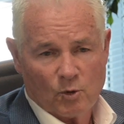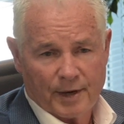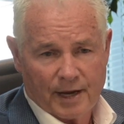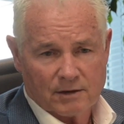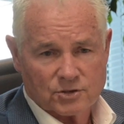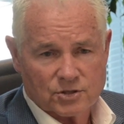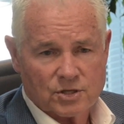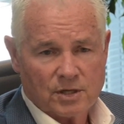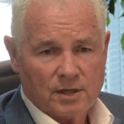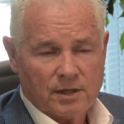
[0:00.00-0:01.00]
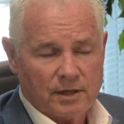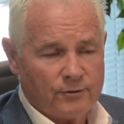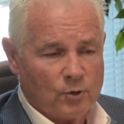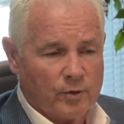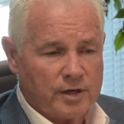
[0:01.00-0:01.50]
open houses.
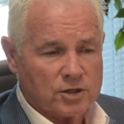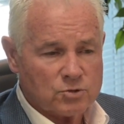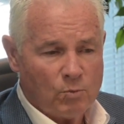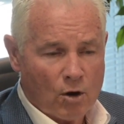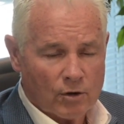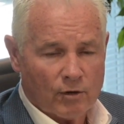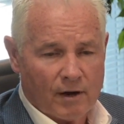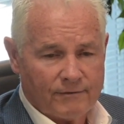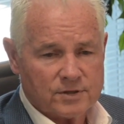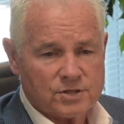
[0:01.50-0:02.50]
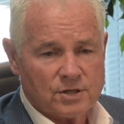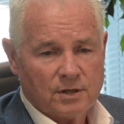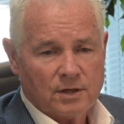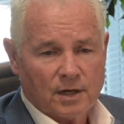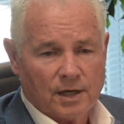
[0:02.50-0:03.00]
If you're in a smaller office,
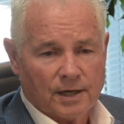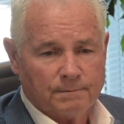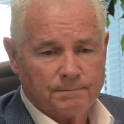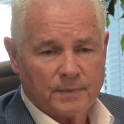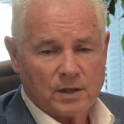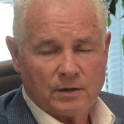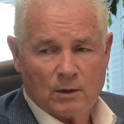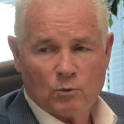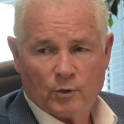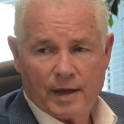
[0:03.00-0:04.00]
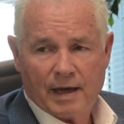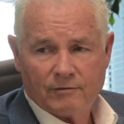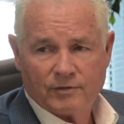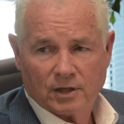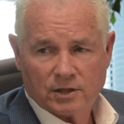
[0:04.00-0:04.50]
they won't
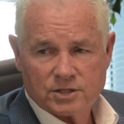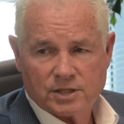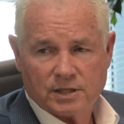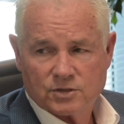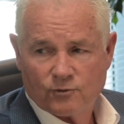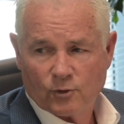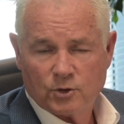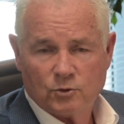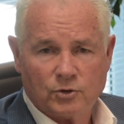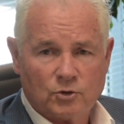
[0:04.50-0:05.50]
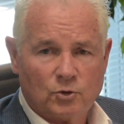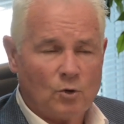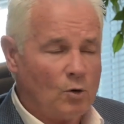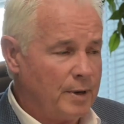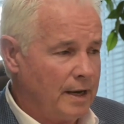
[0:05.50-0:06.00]
have the listings for you to do
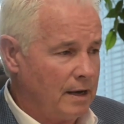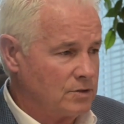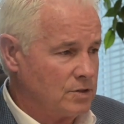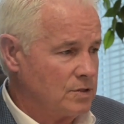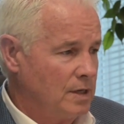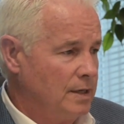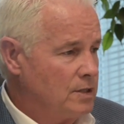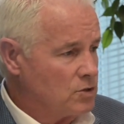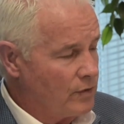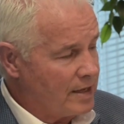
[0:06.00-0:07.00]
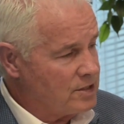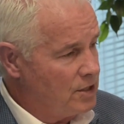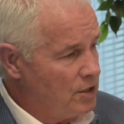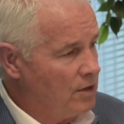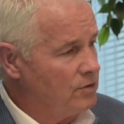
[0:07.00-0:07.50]
open houses. So that's
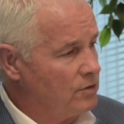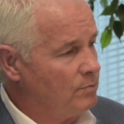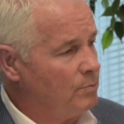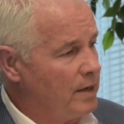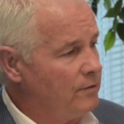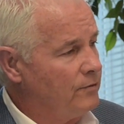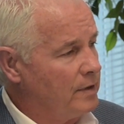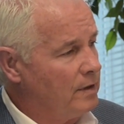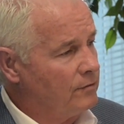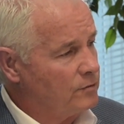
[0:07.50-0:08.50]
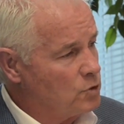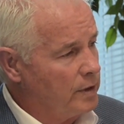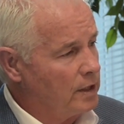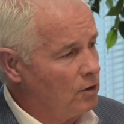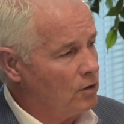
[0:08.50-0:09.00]
another benefit of
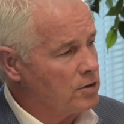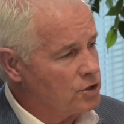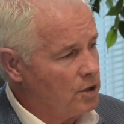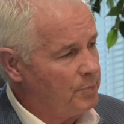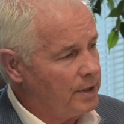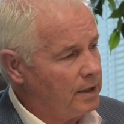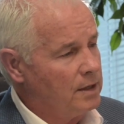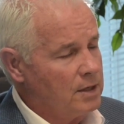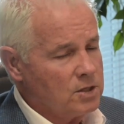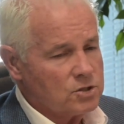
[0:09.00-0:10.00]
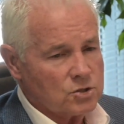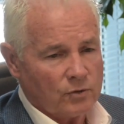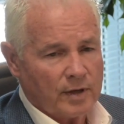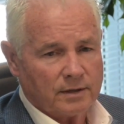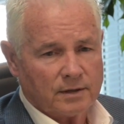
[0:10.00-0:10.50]
joining a large company,
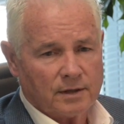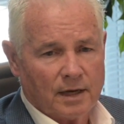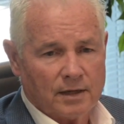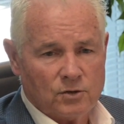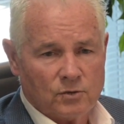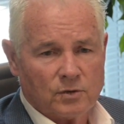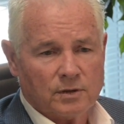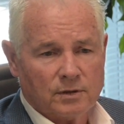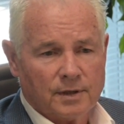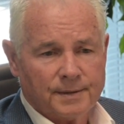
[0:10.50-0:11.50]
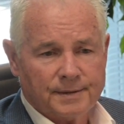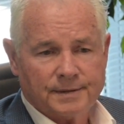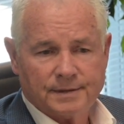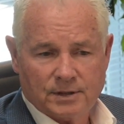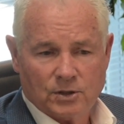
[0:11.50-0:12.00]
so that you can,
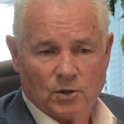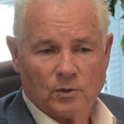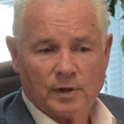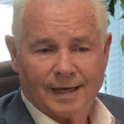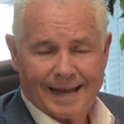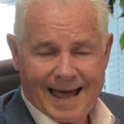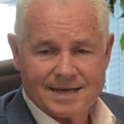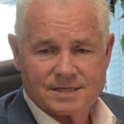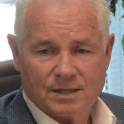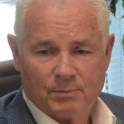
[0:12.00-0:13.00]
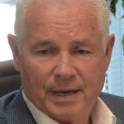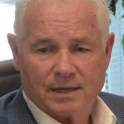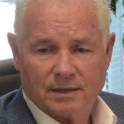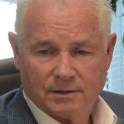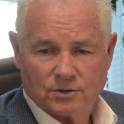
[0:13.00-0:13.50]
last and
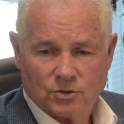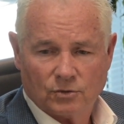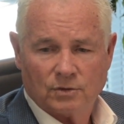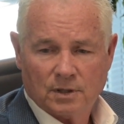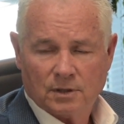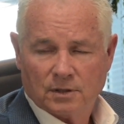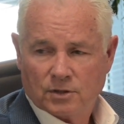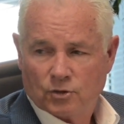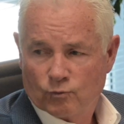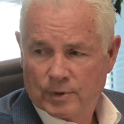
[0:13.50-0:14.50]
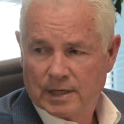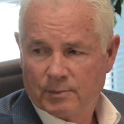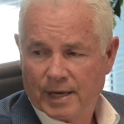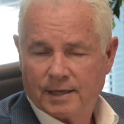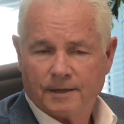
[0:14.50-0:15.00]
make it until you really
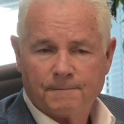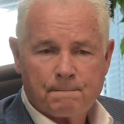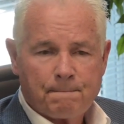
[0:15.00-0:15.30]
make it.